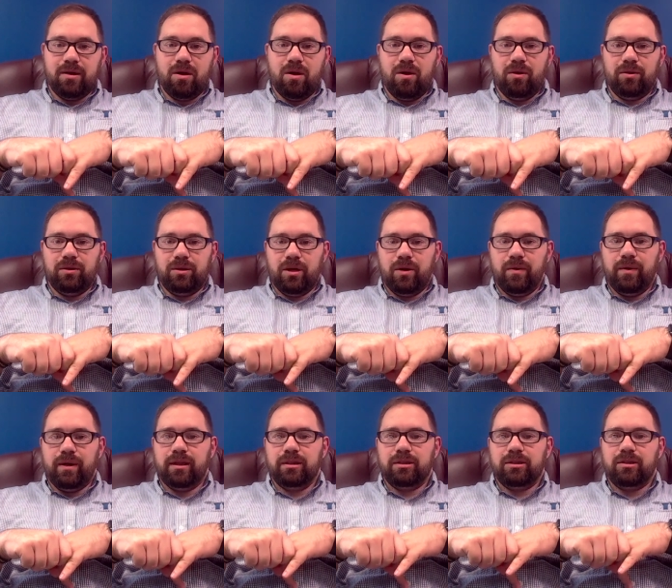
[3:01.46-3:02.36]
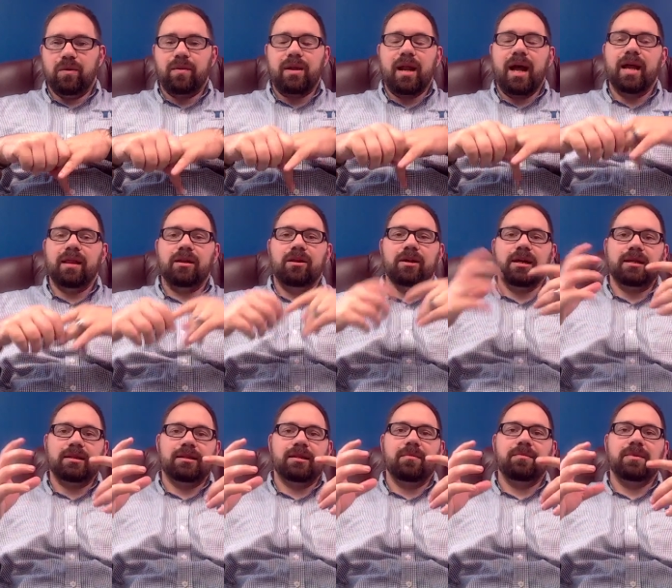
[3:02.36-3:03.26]
all-knowing. And so when I look
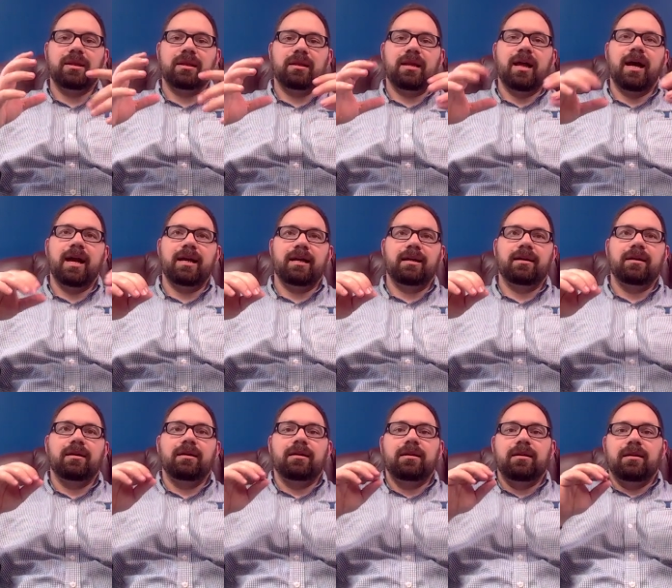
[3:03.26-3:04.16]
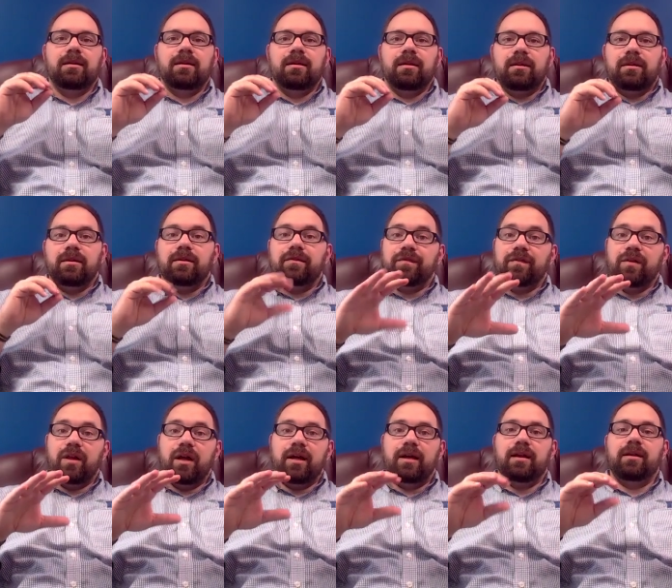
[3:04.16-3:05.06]
at something like the
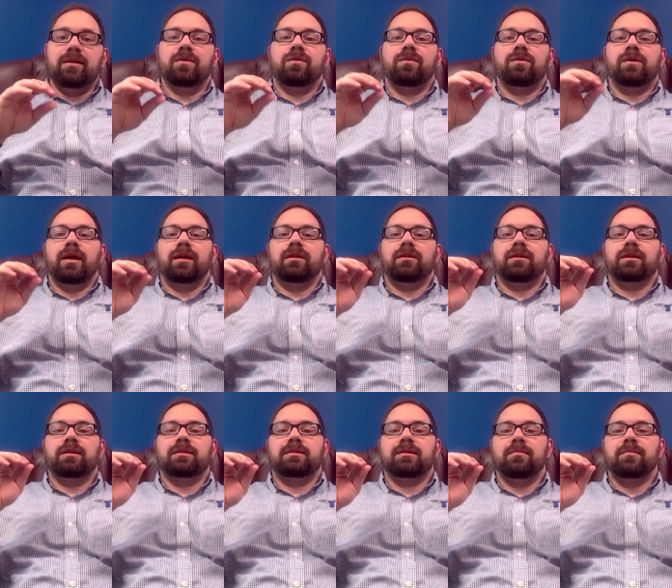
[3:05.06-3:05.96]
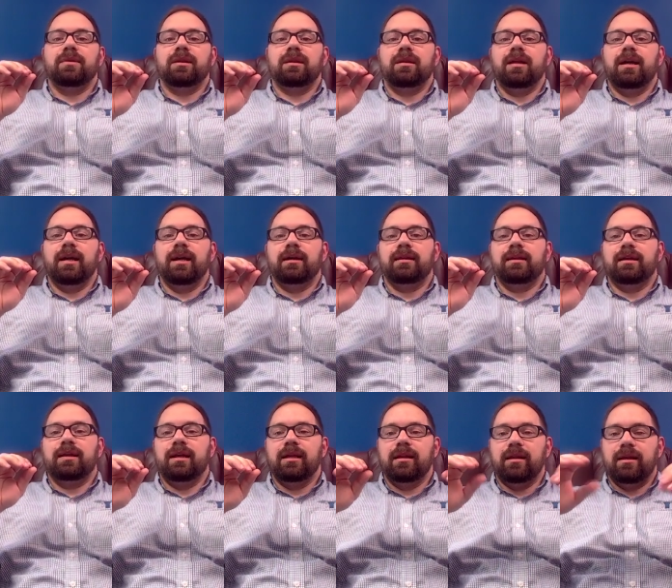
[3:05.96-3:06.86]
flood, or I look at something like the
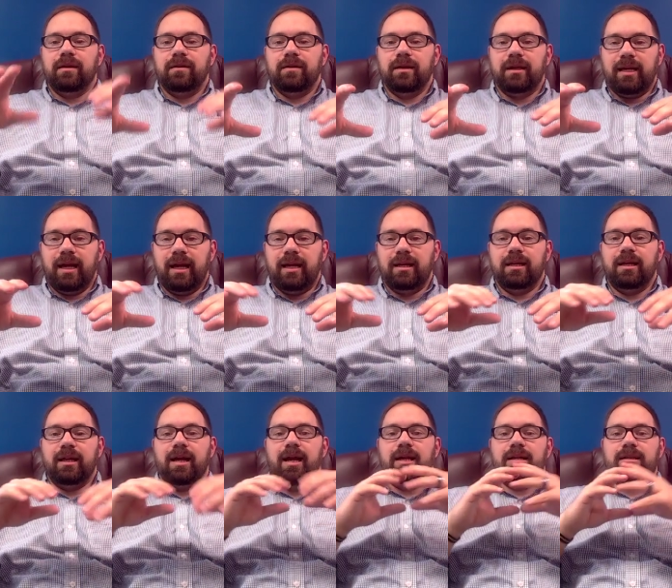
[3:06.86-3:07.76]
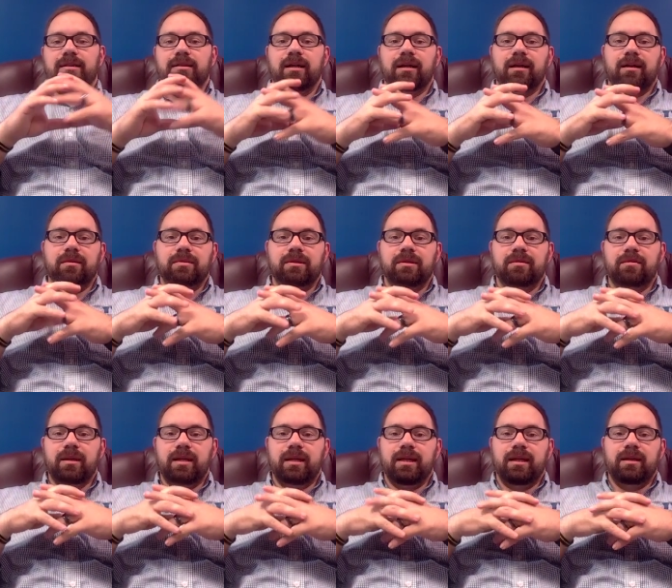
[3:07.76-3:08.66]
killing of the Canaanites that comes to
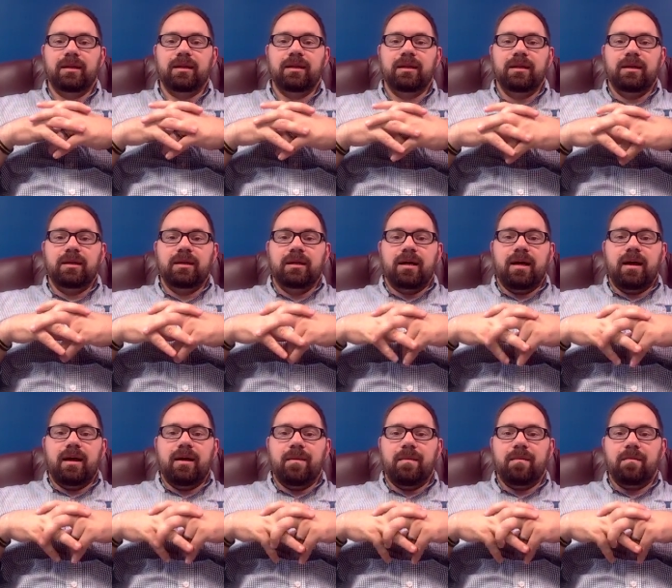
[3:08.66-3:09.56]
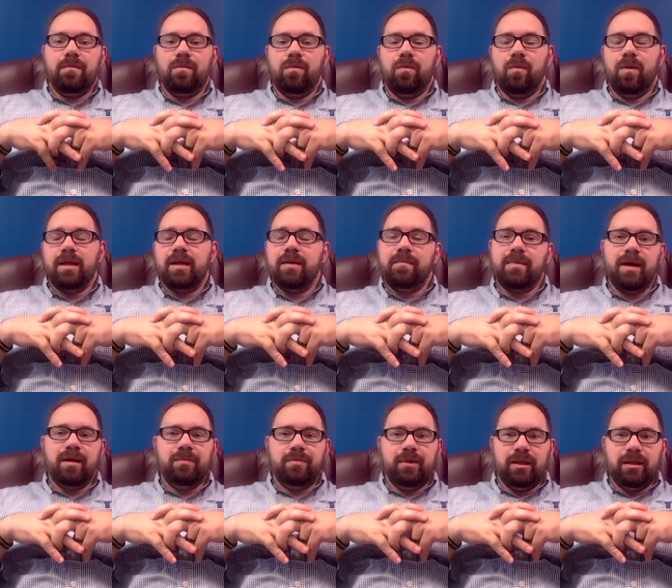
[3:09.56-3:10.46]
mind, while I
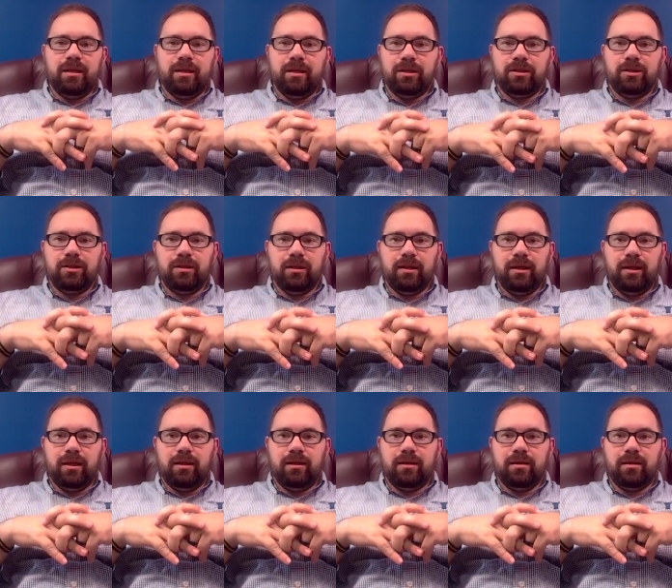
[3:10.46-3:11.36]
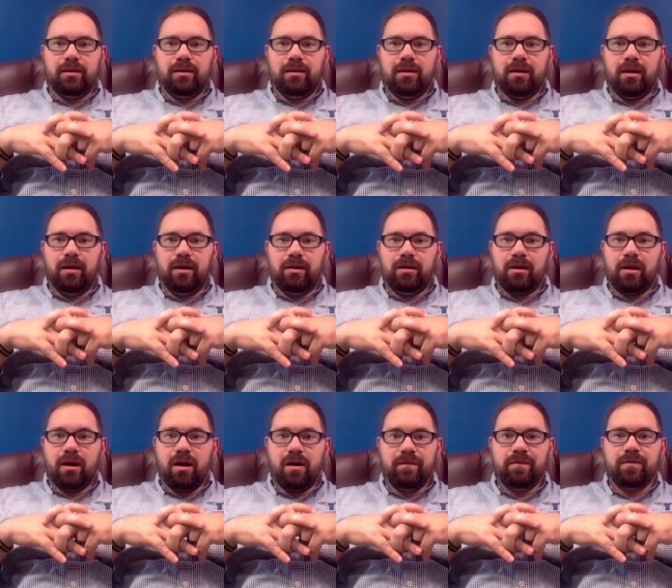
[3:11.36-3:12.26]
might be initially
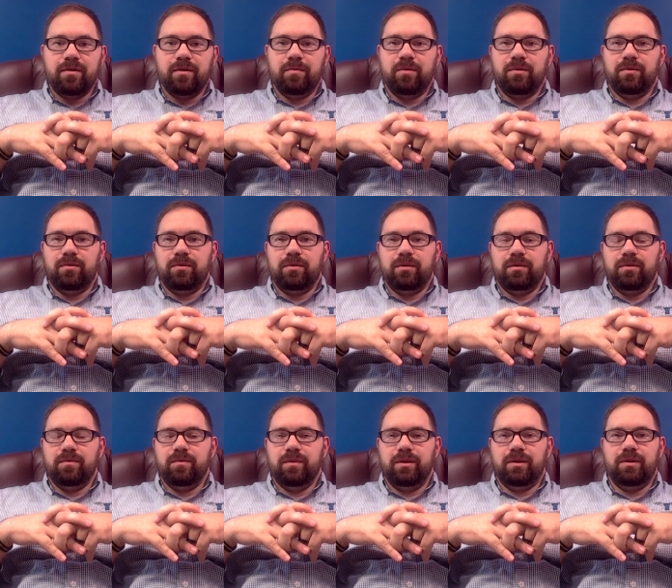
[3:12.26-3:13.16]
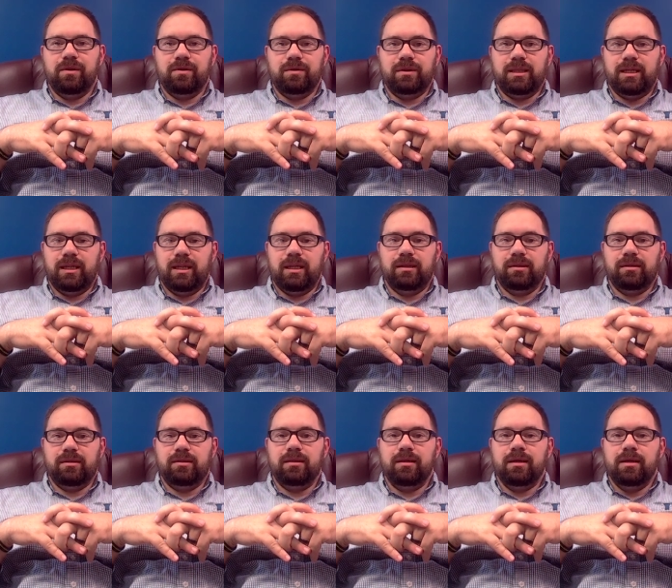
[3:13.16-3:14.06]
uncomfortable with those
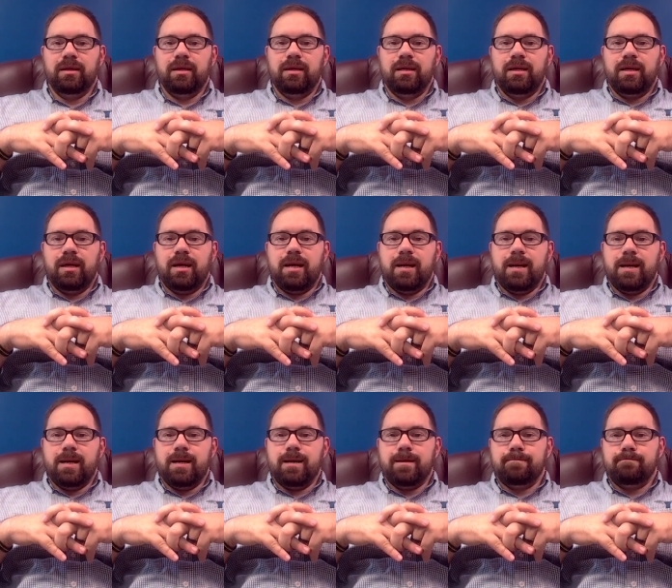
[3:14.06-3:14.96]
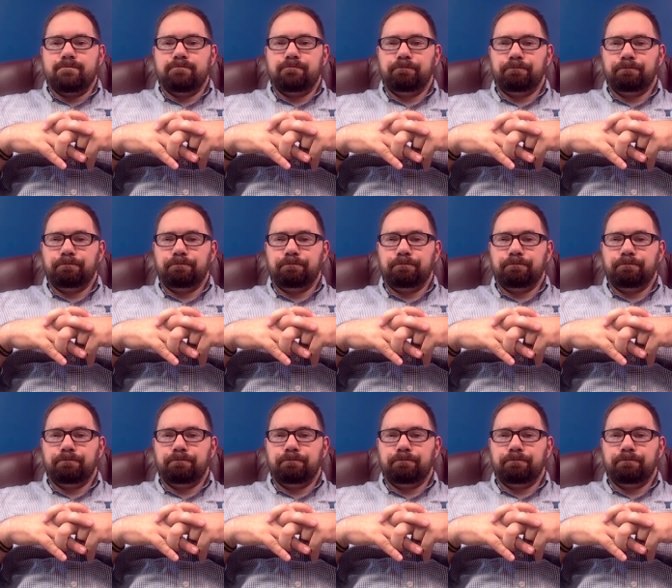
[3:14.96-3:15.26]
things, I